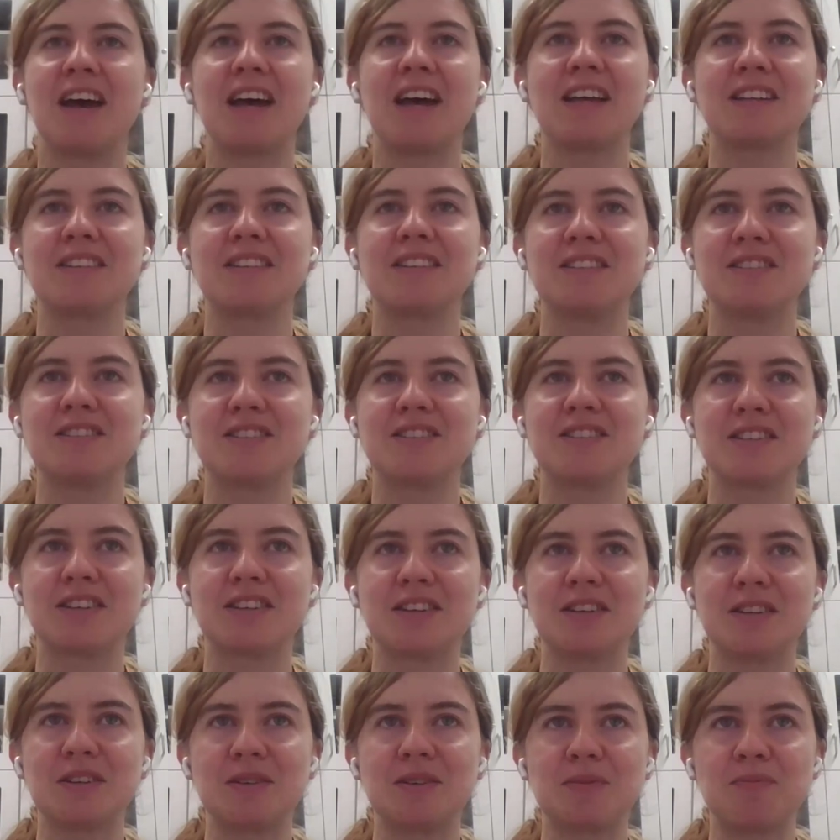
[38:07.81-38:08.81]
And
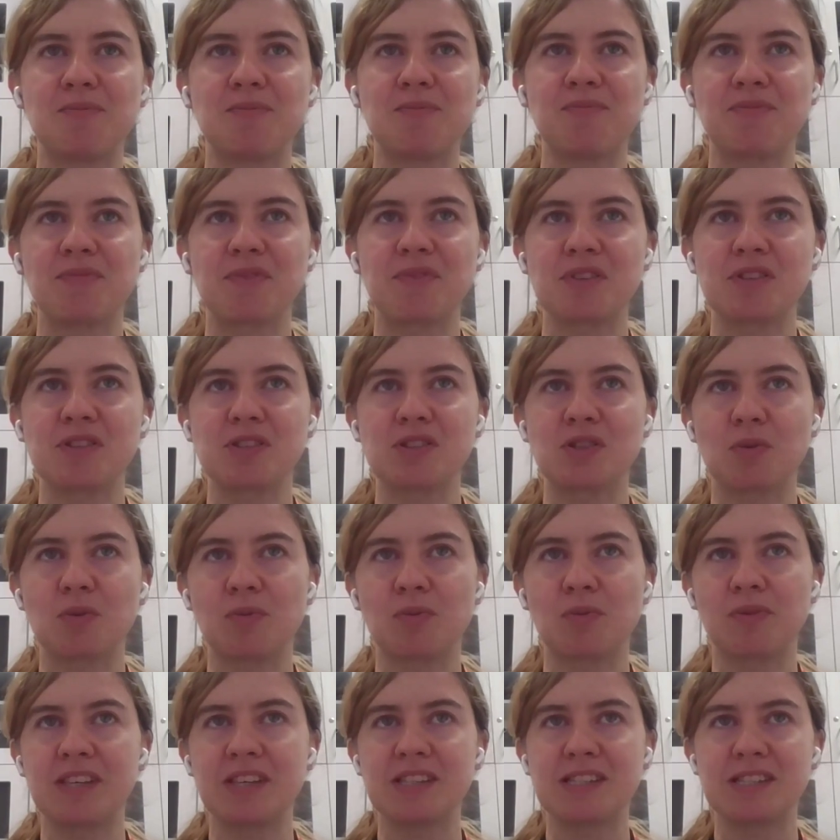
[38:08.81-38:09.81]

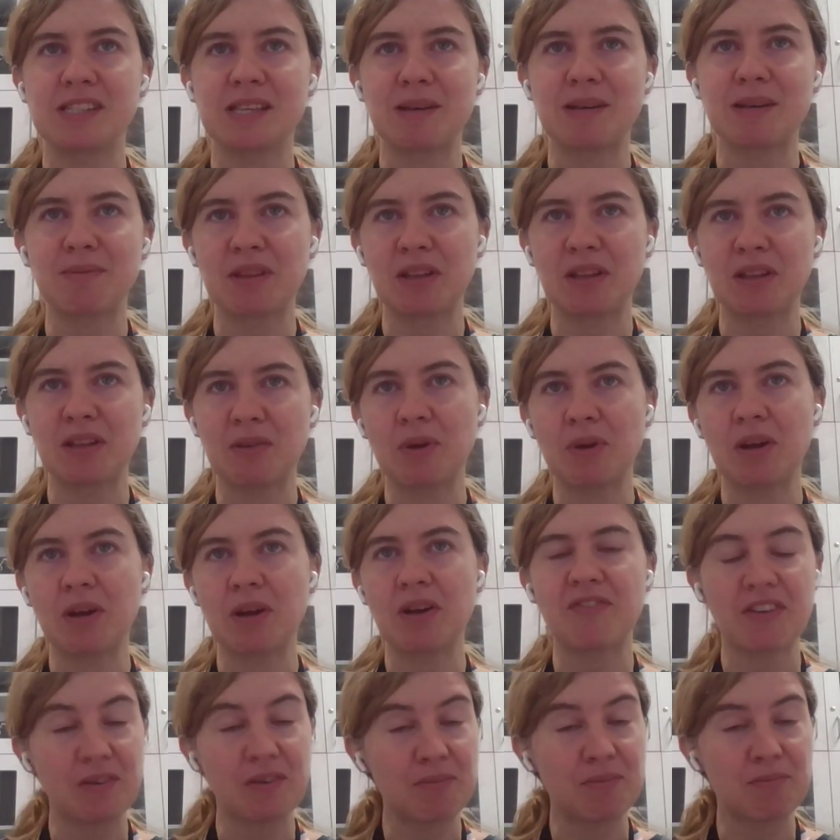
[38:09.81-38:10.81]
so this is something that we
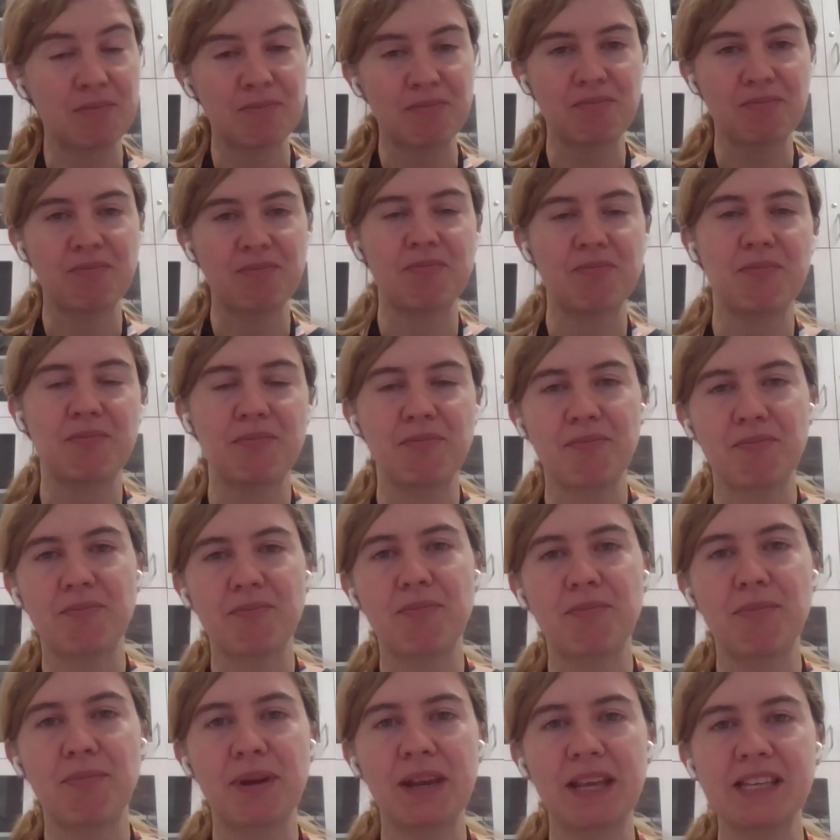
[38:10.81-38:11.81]
are very
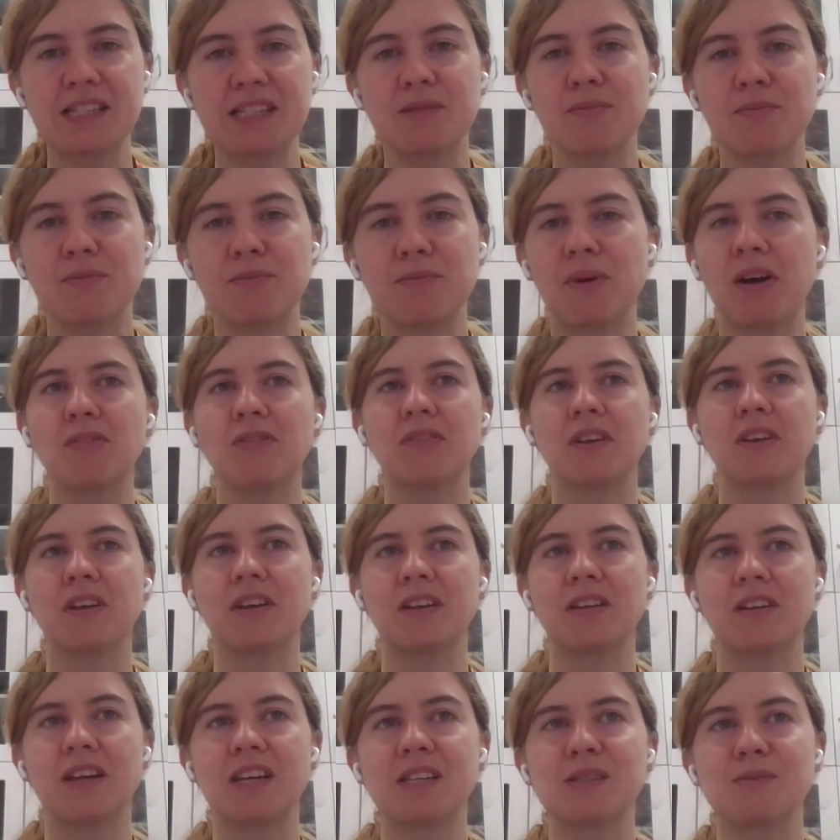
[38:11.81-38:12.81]
pleased about
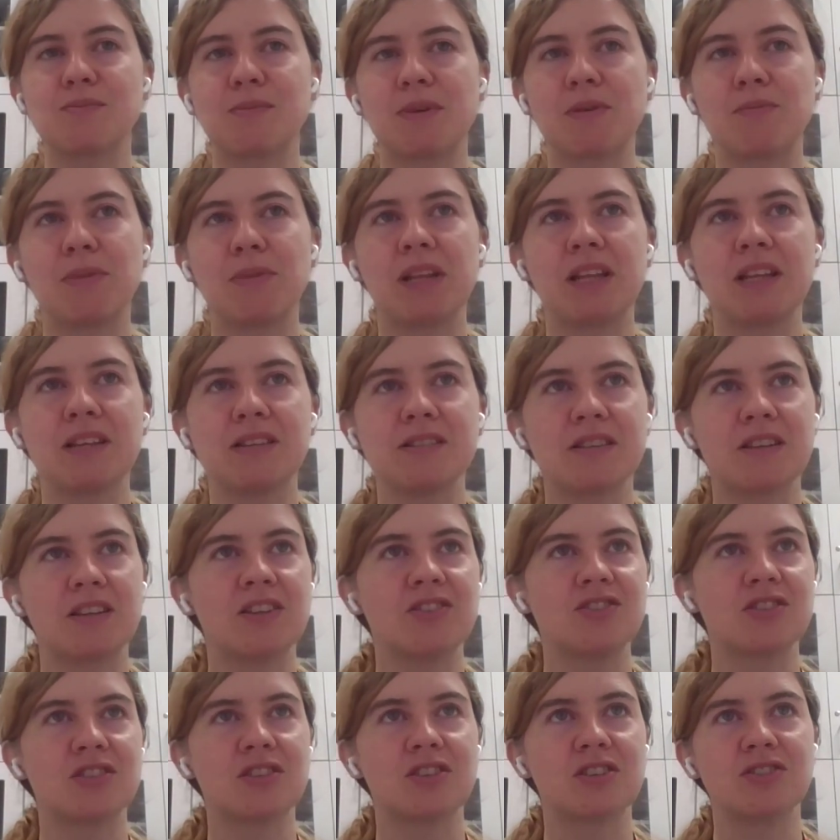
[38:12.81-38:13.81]
in smart buildings
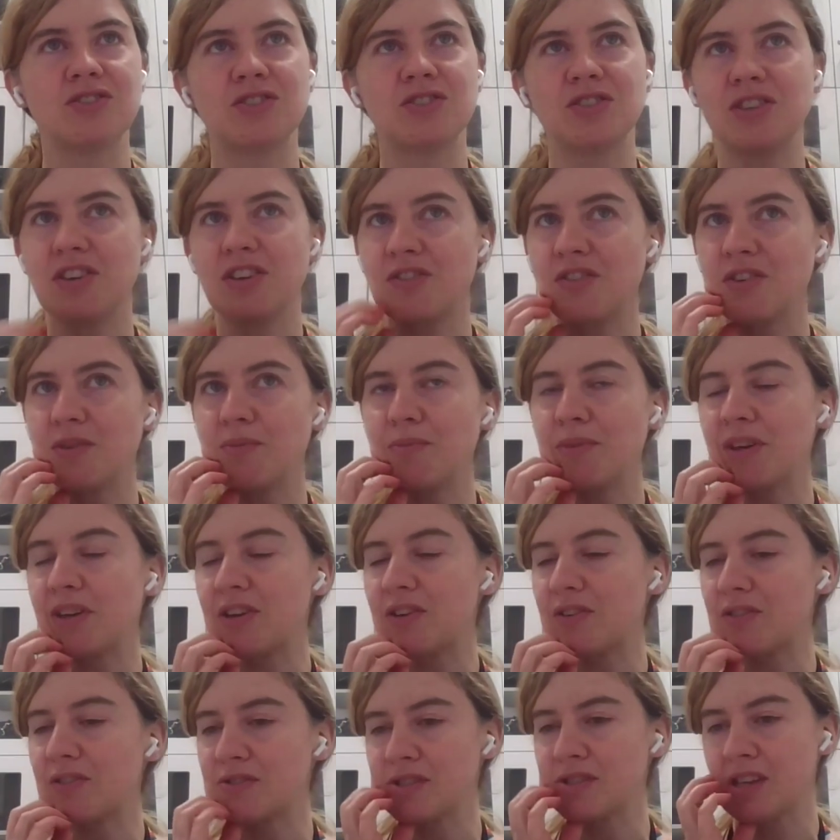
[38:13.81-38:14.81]
and digital engineering,
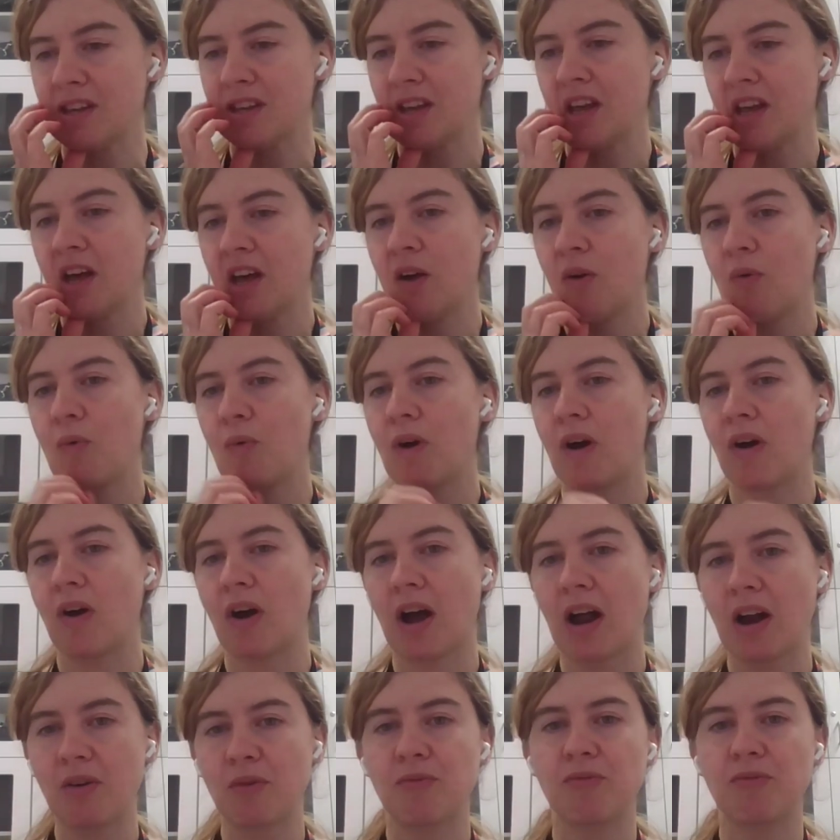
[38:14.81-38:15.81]
because
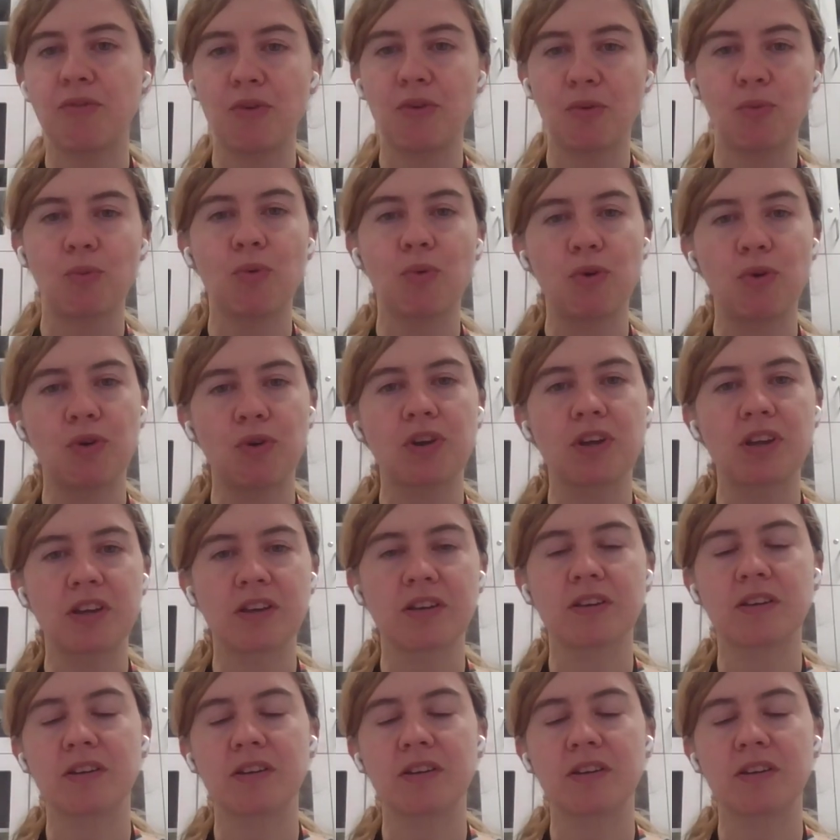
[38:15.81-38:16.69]
our work,